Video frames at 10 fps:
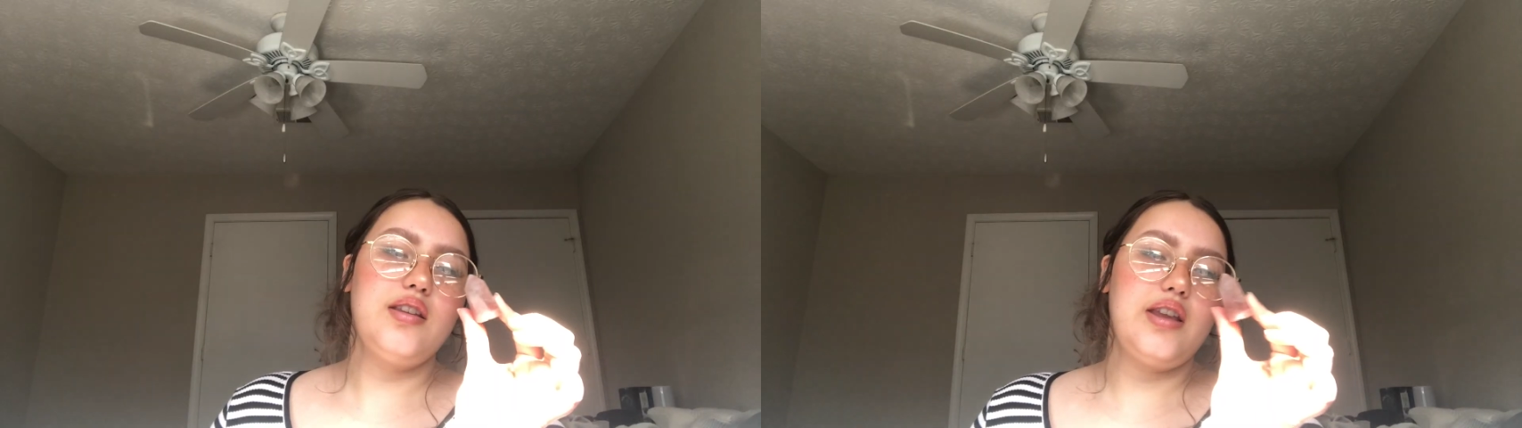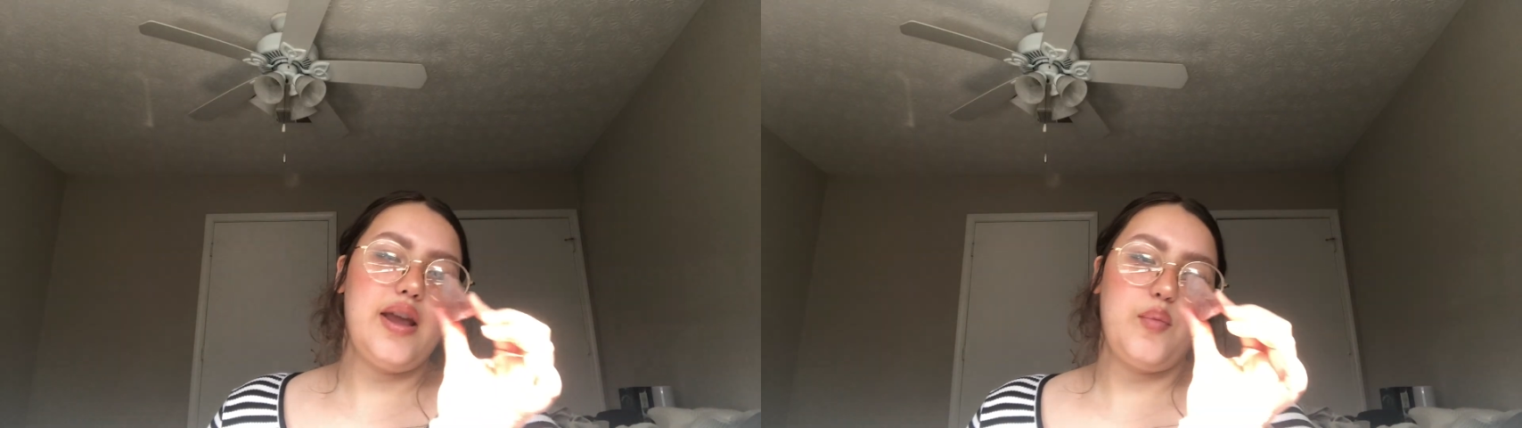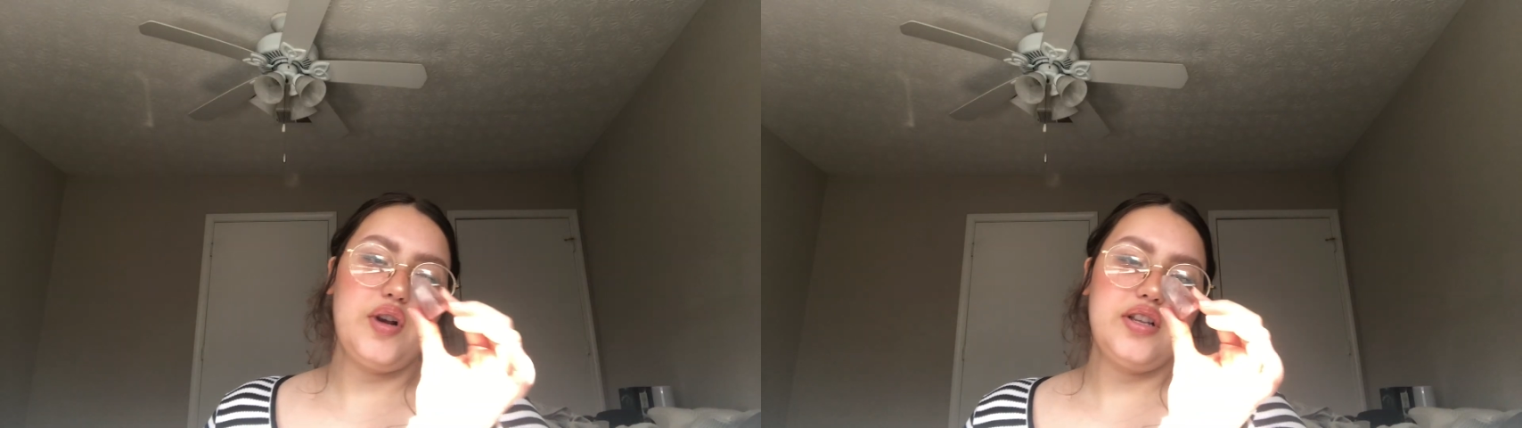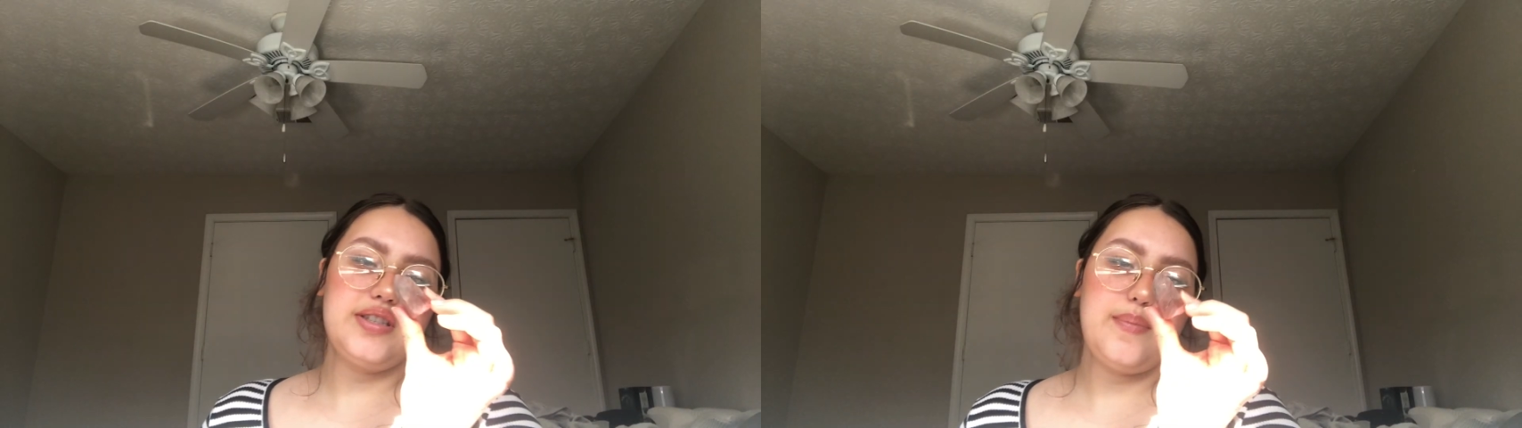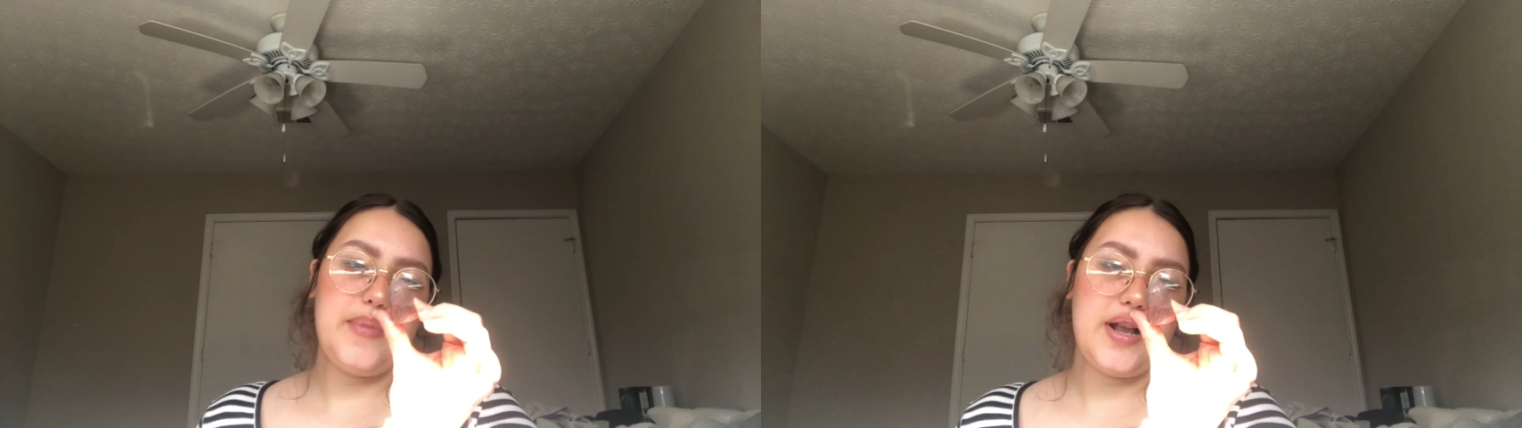Camera
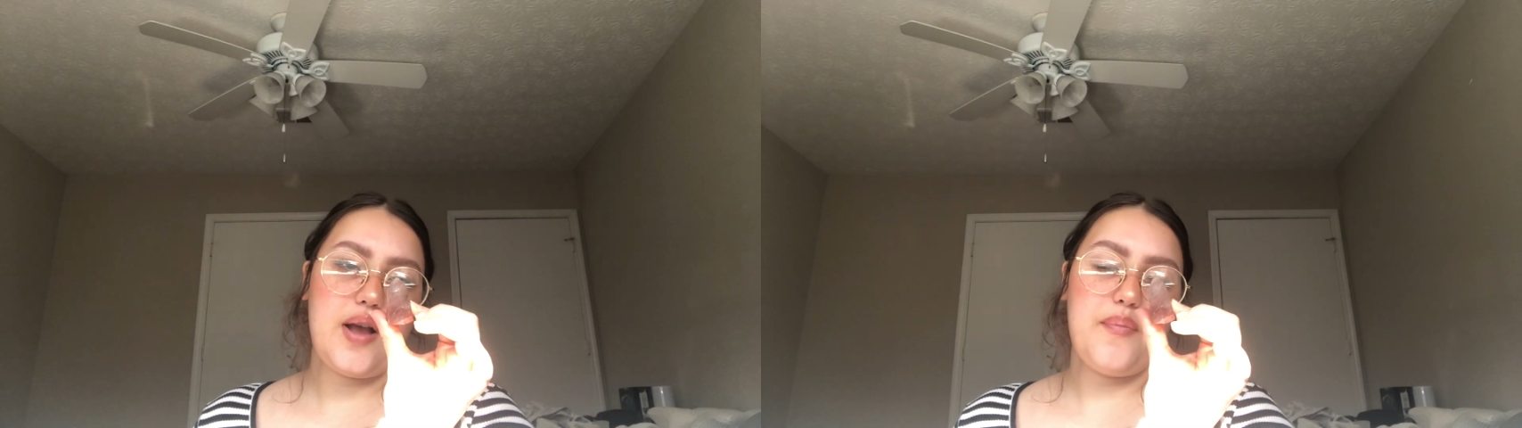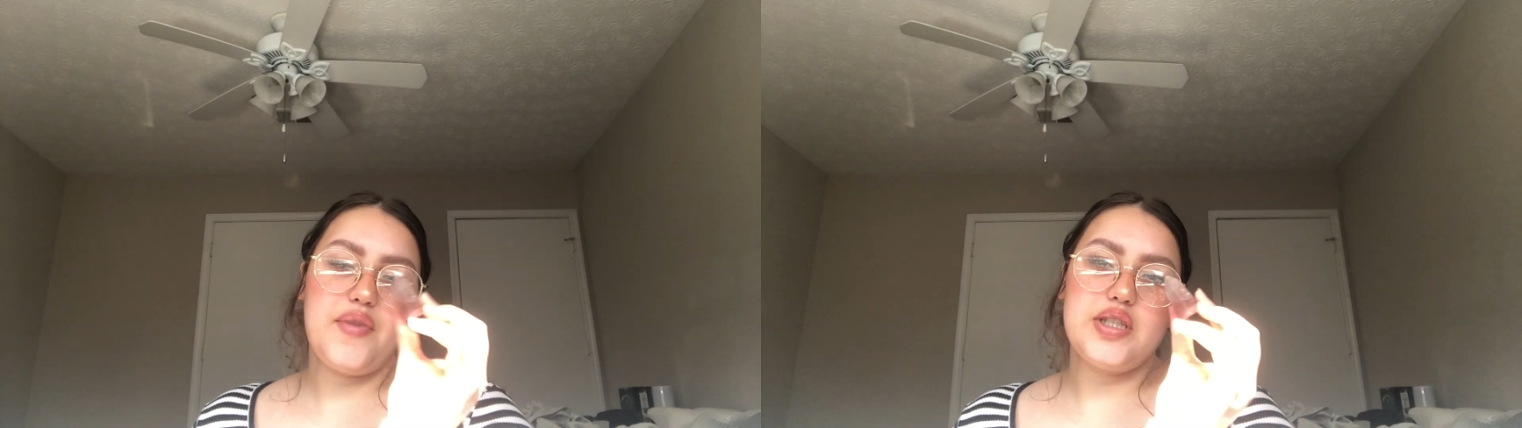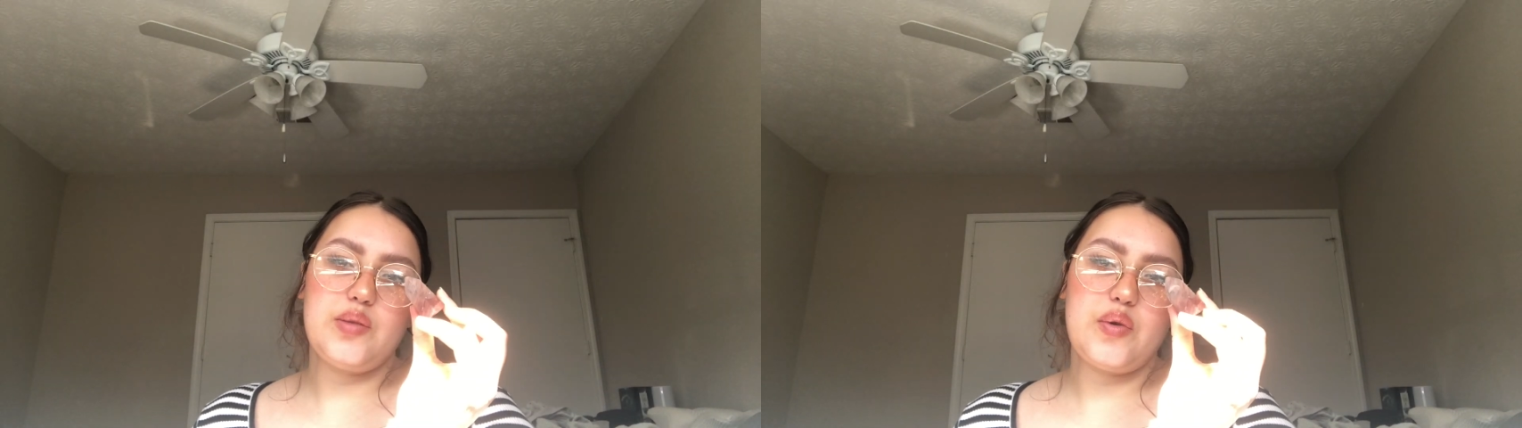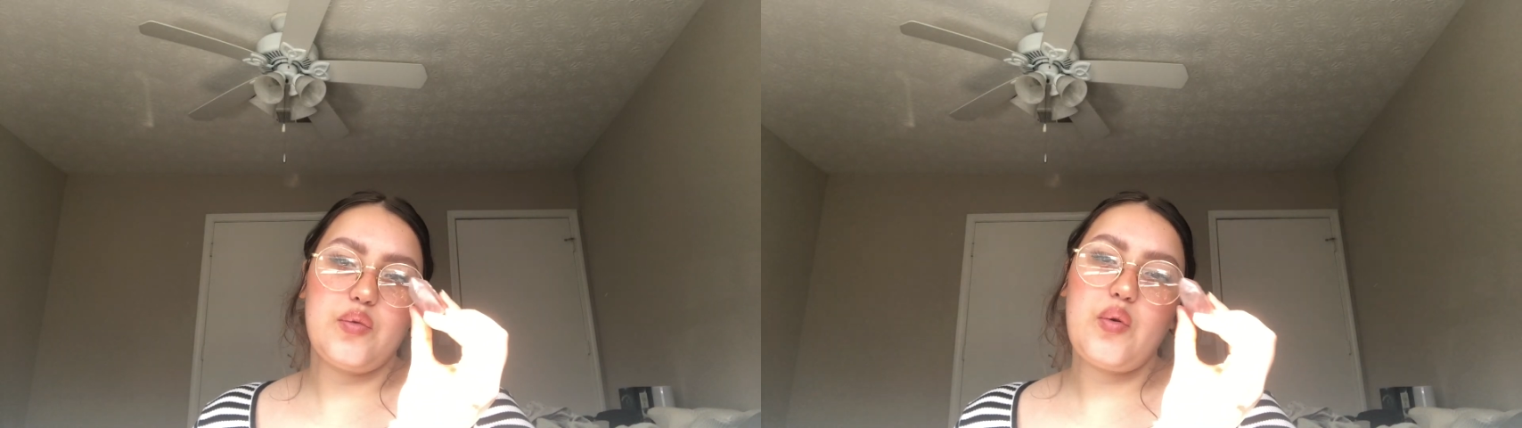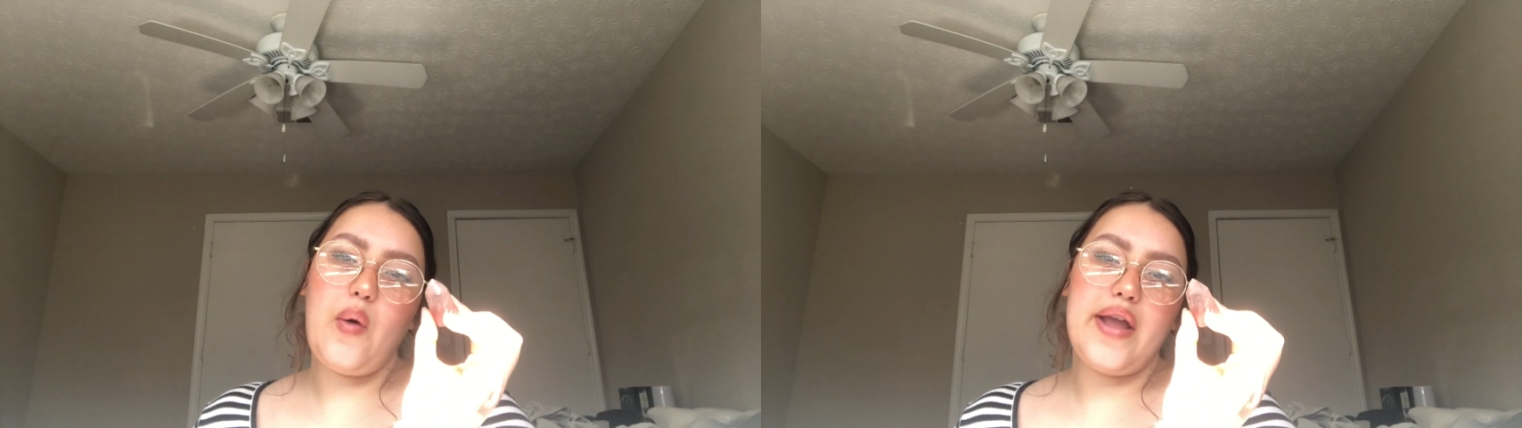doesn't pick up this one
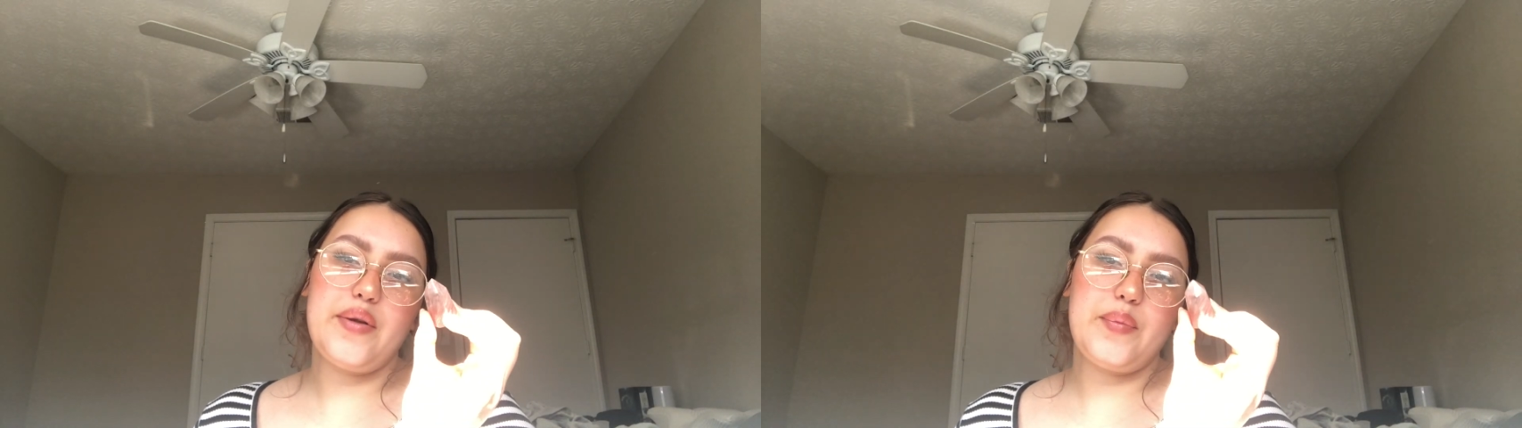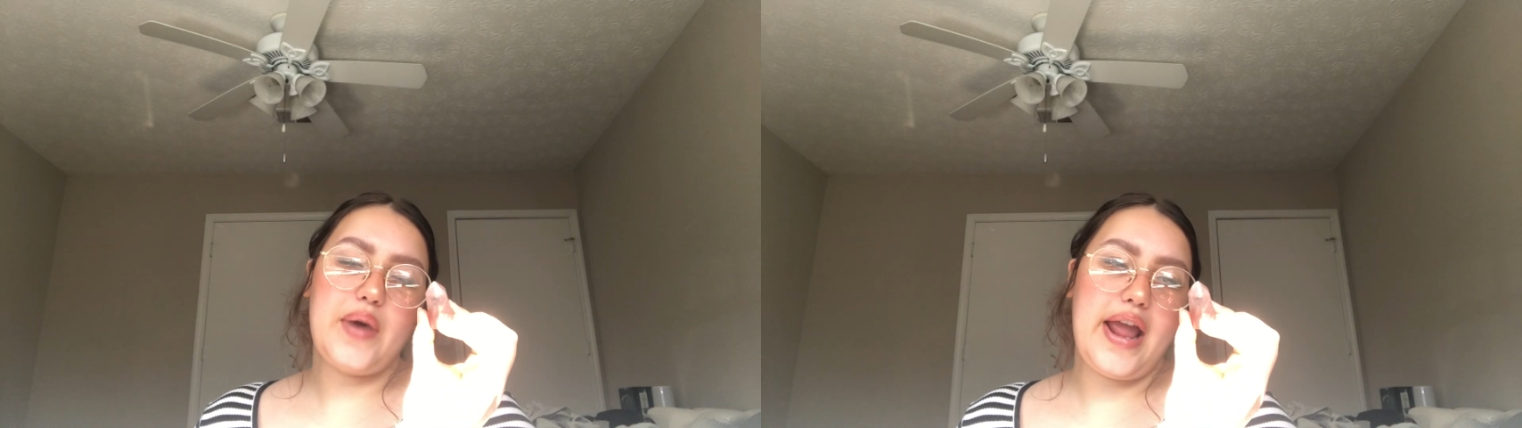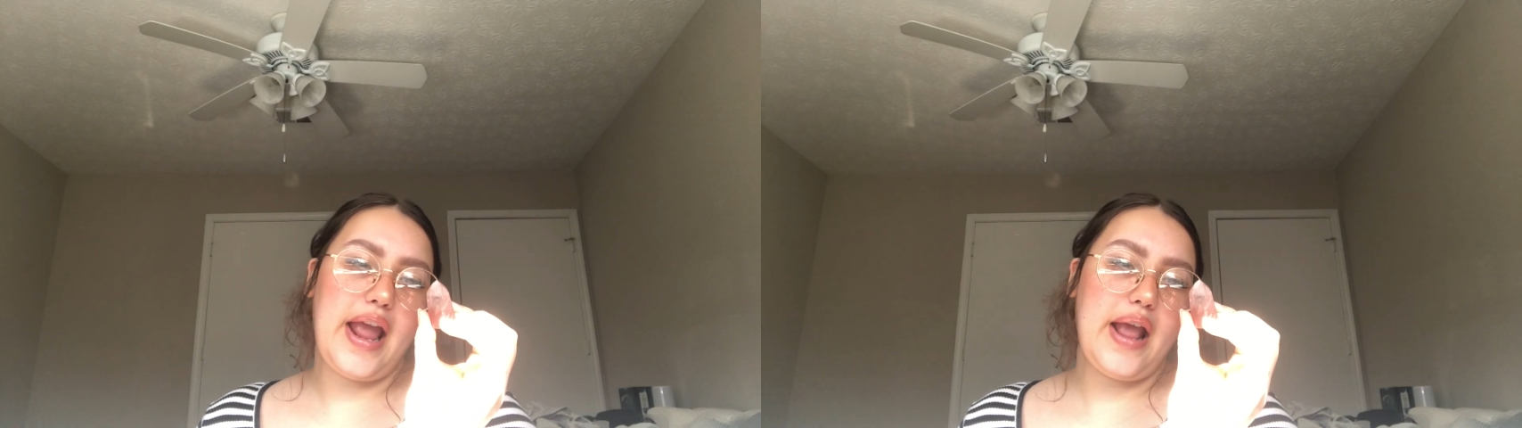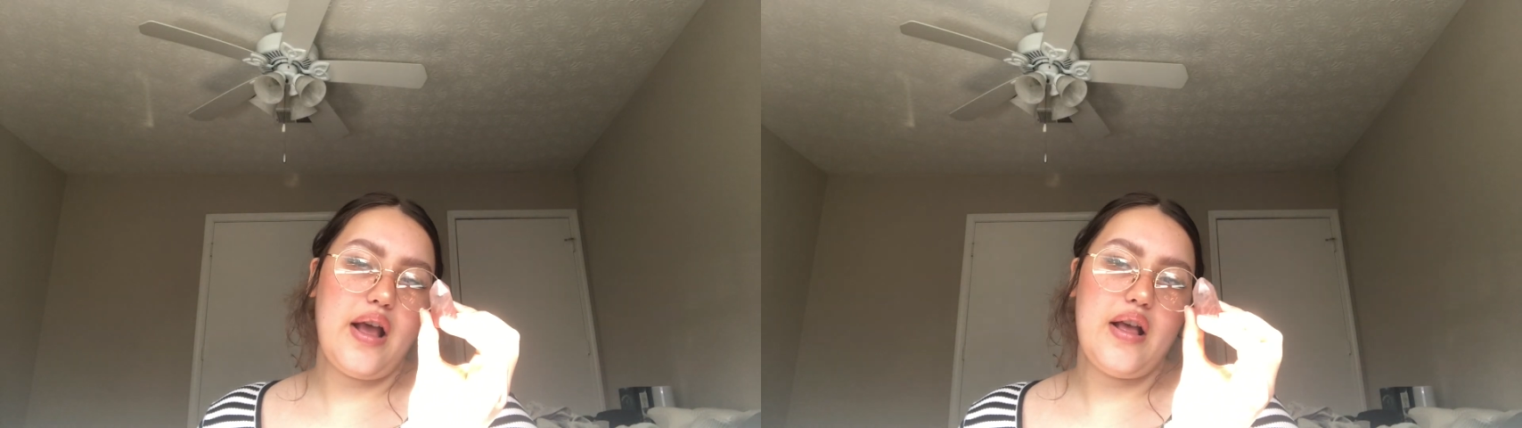quite right.